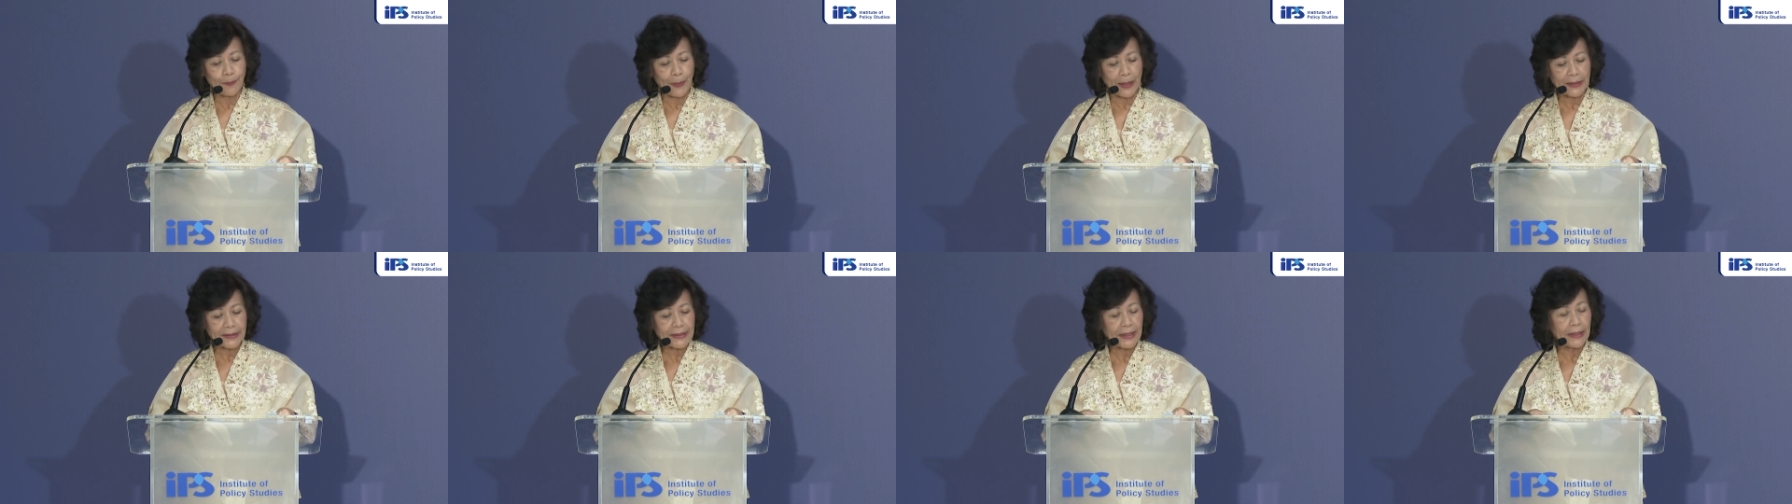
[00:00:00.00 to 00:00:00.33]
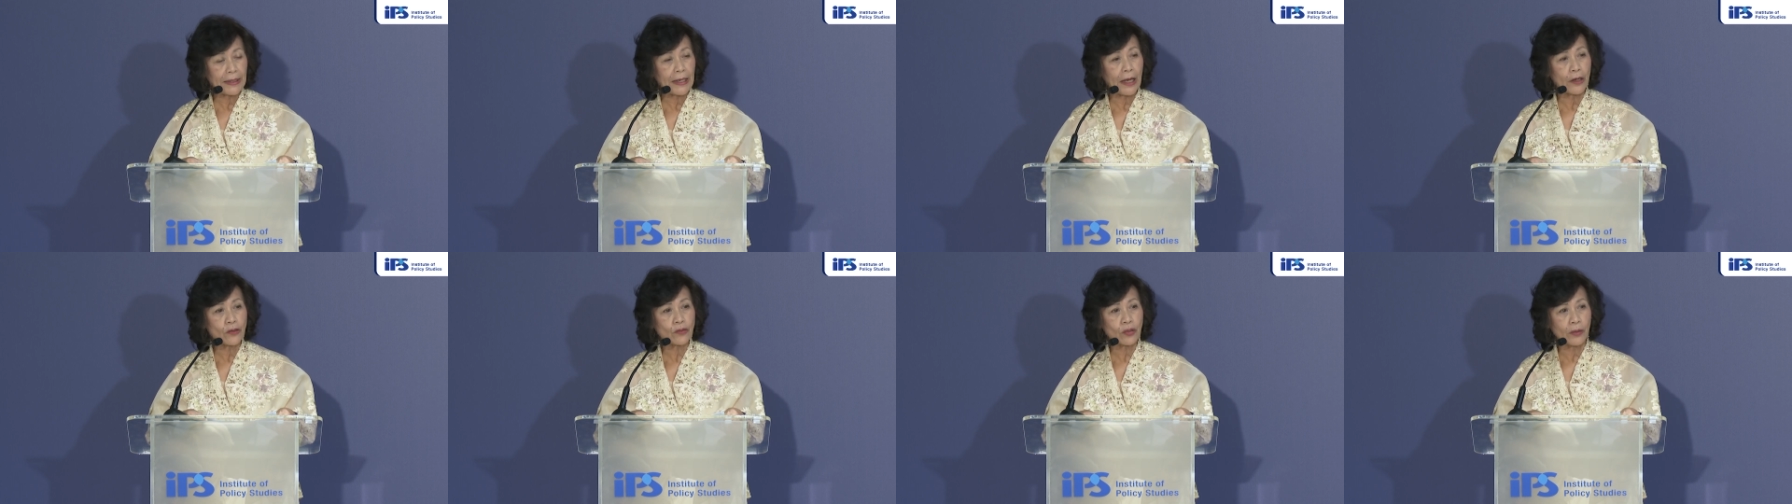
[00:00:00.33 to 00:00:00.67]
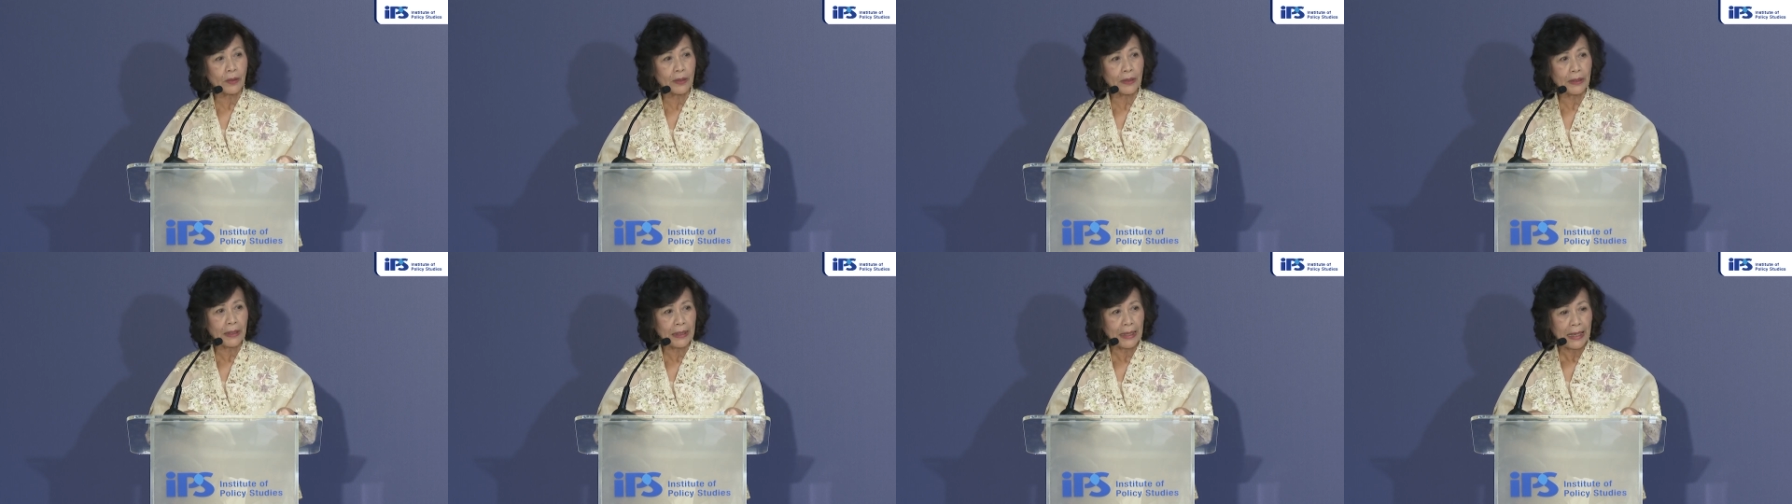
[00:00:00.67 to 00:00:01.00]

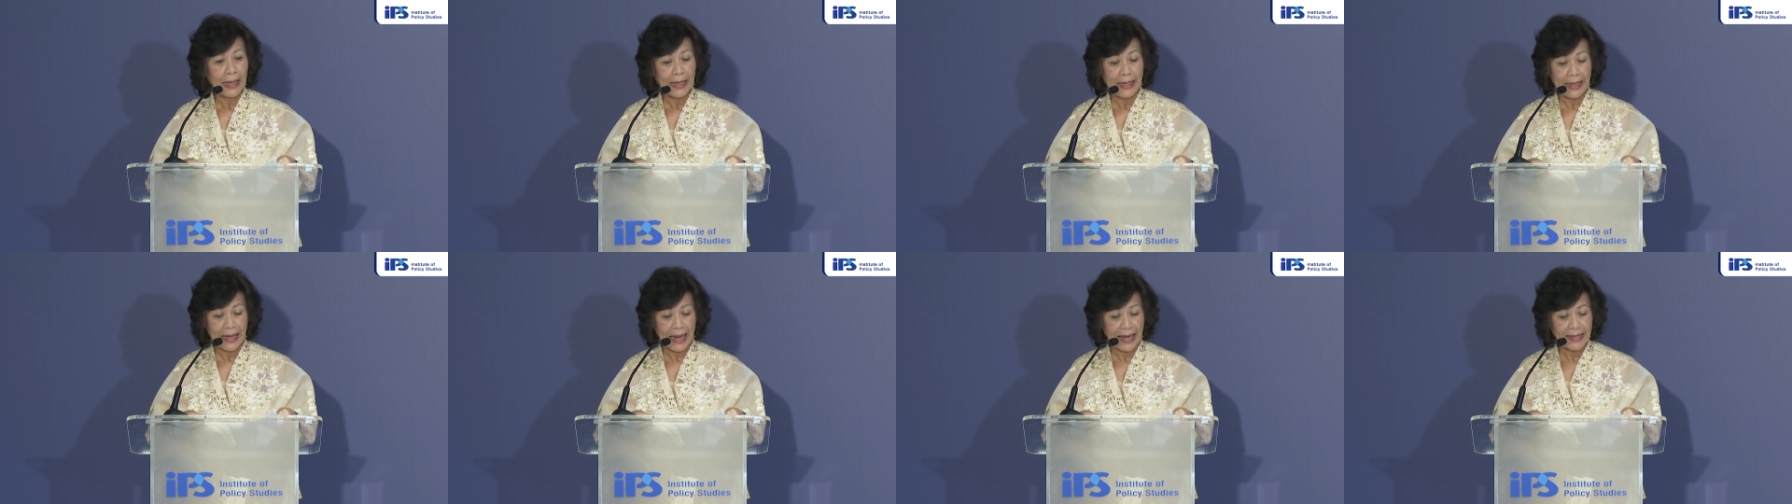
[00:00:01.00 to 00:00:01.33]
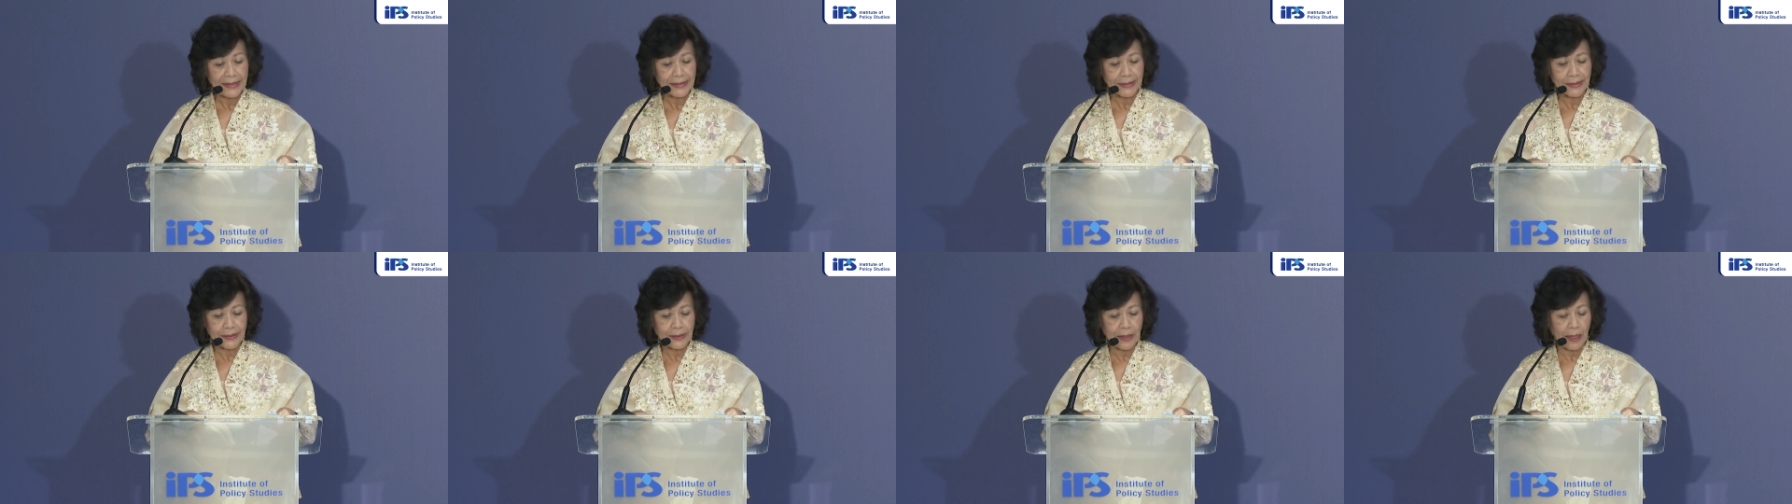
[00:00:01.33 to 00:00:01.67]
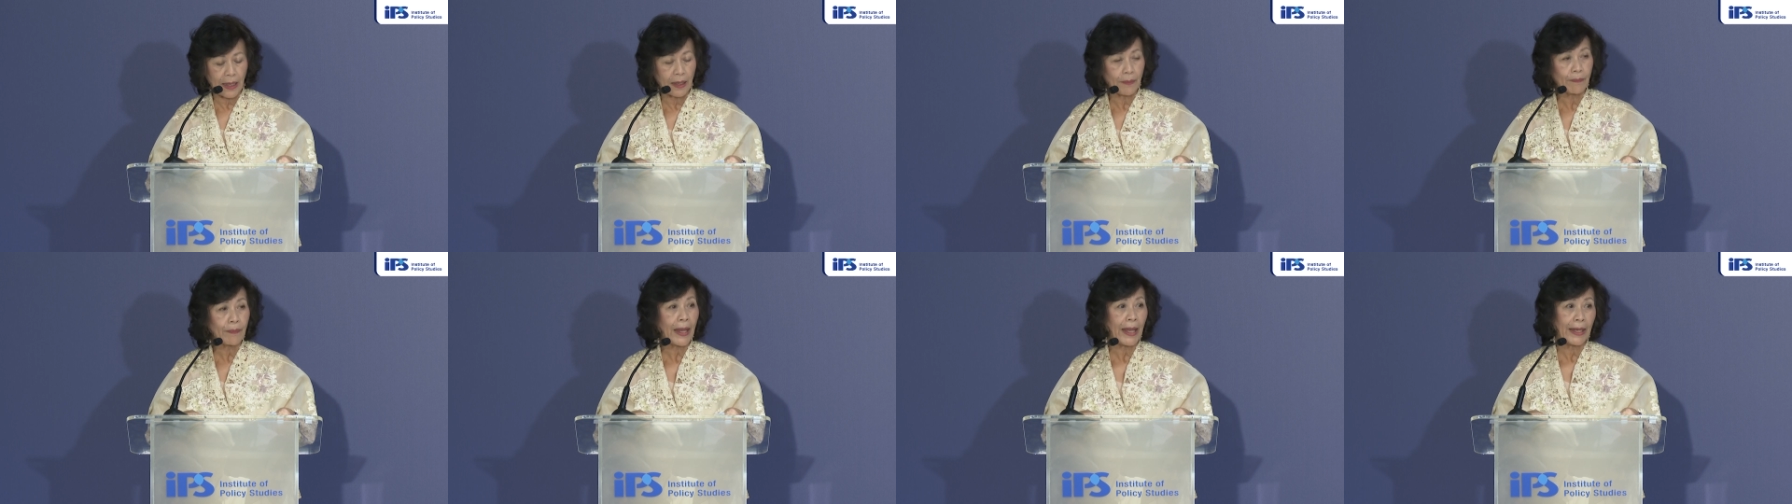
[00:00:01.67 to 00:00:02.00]
multilateral
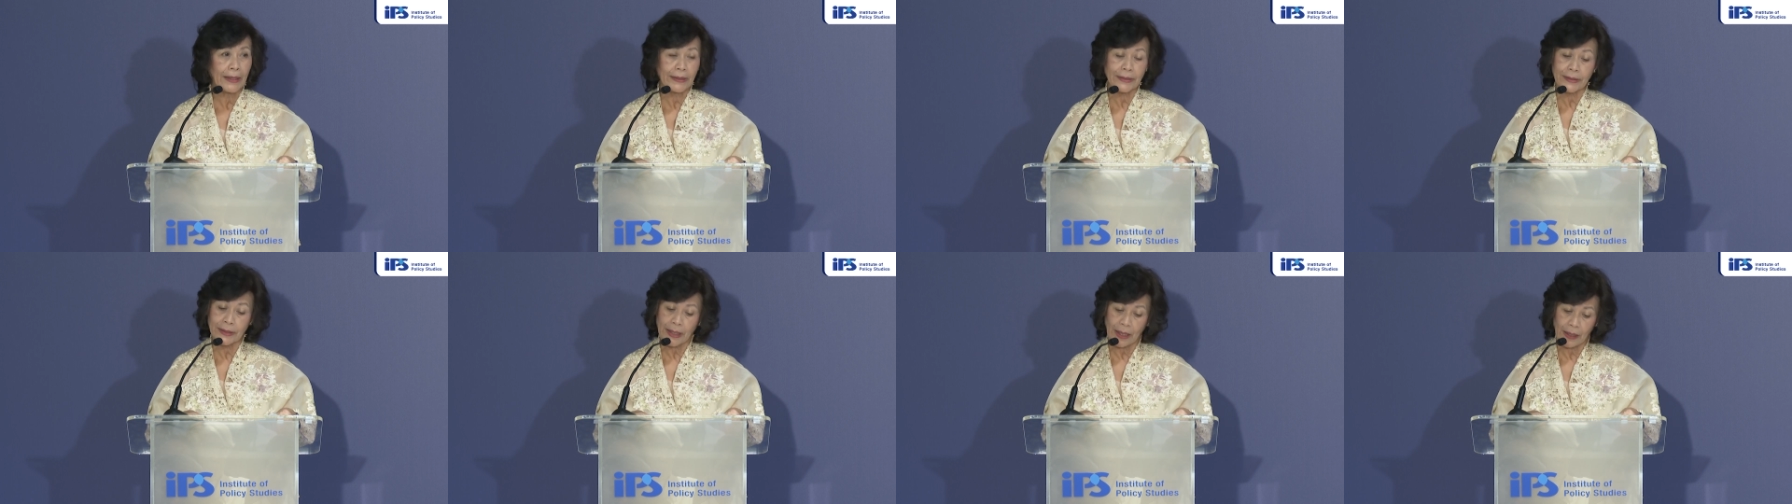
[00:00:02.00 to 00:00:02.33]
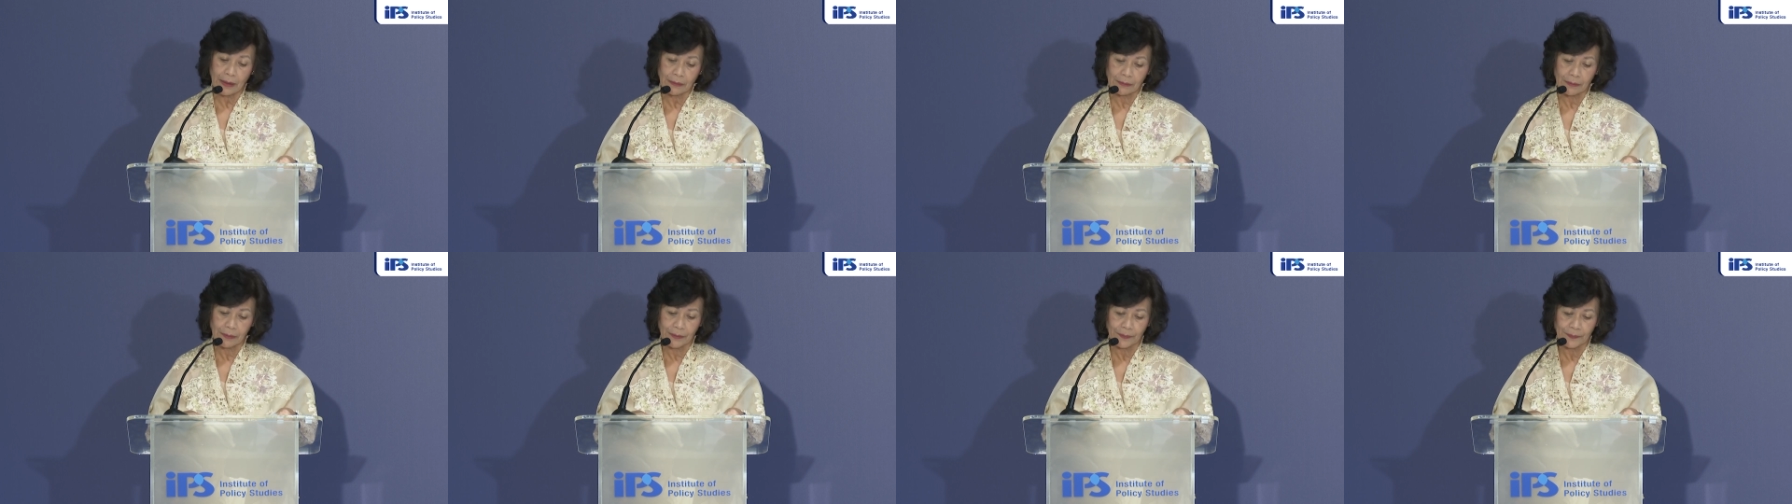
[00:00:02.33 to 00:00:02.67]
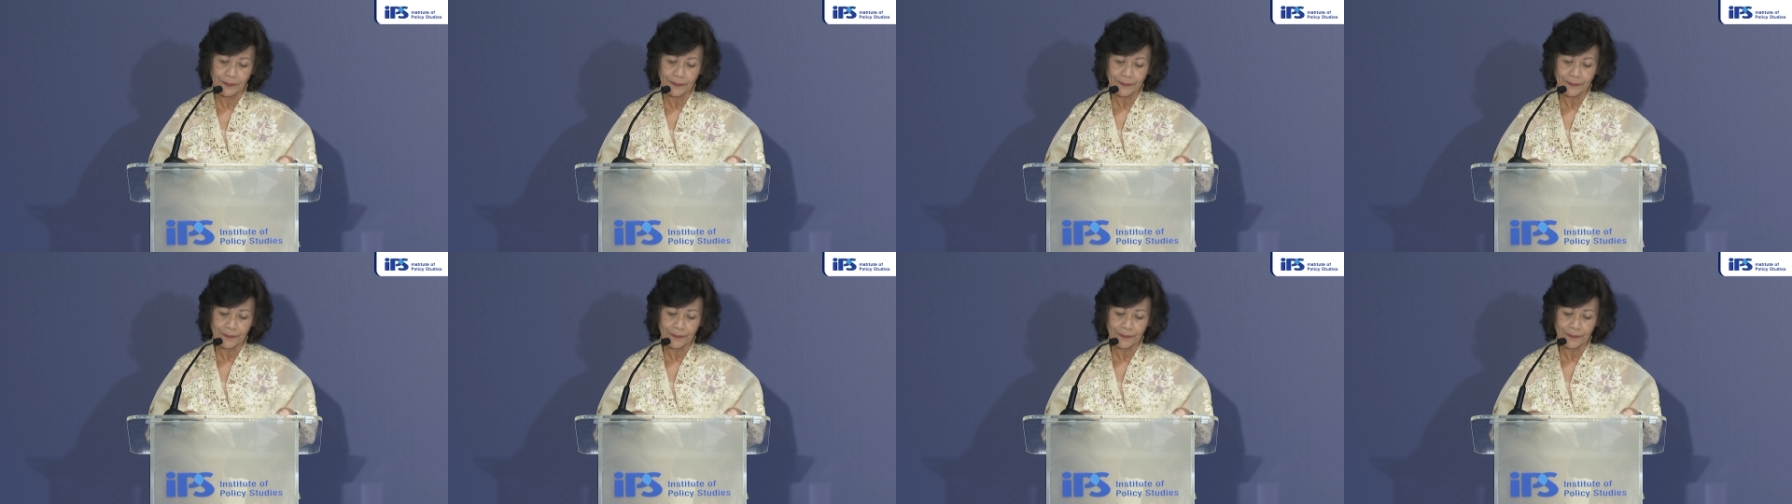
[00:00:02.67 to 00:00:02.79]
landscape entail?